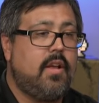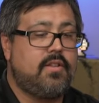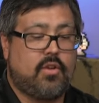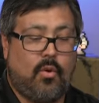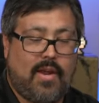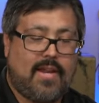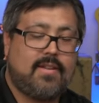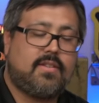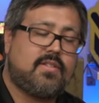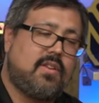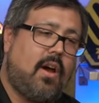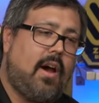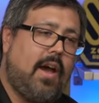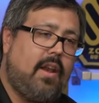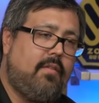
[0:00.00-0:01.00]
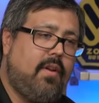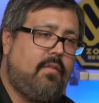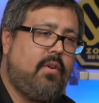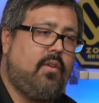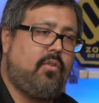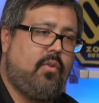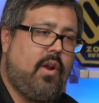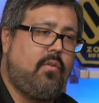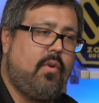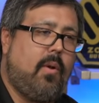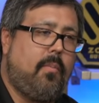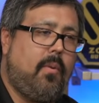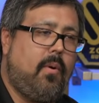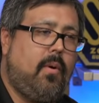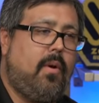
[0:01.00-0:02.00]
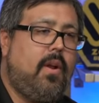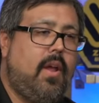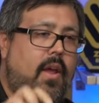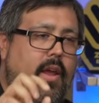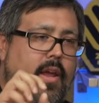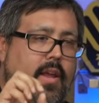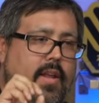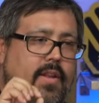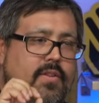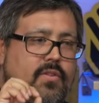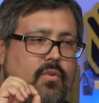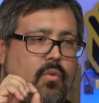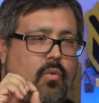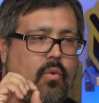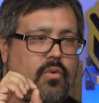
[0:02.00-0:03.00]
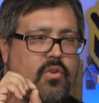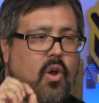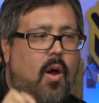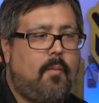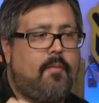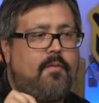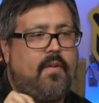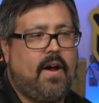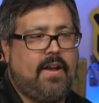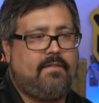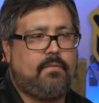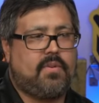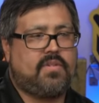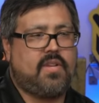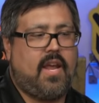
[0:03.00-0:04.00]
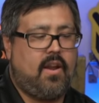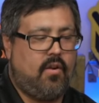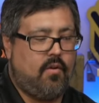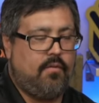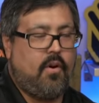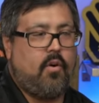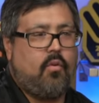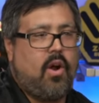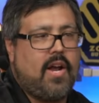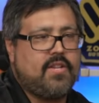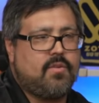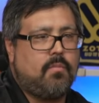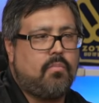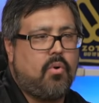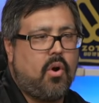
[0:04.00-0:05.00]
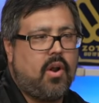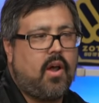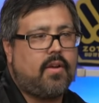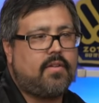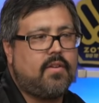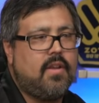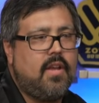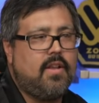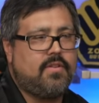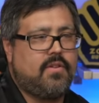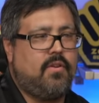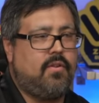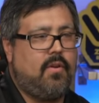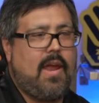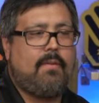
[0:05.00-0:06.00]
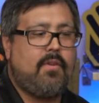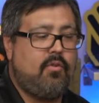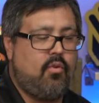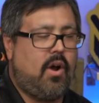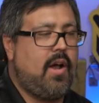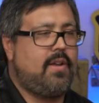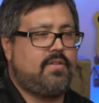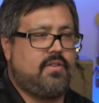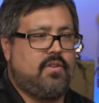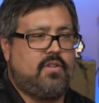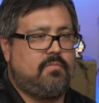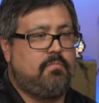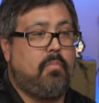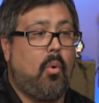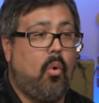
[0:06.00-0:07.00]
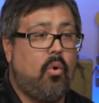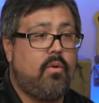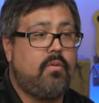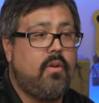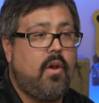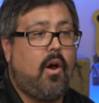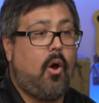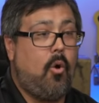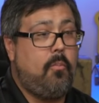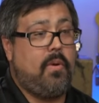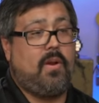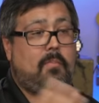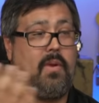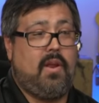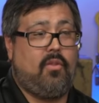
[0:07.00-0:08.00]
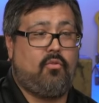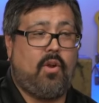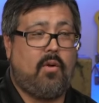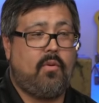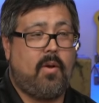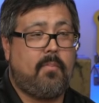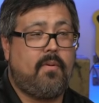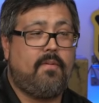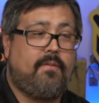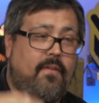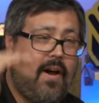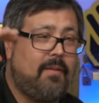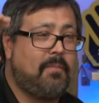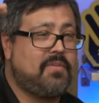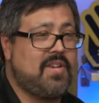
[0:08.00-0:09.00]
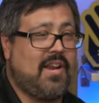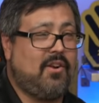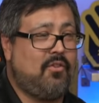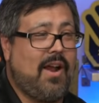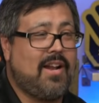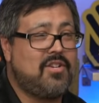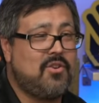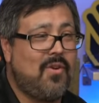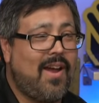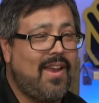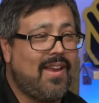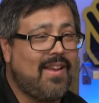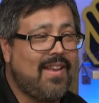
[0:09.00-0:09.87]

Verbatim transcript: So inside of every Threadripper is top five percent of our Ryzen product. Okay. So that every Ryzen is born hoping to be a Threadripper. Five percent graduate.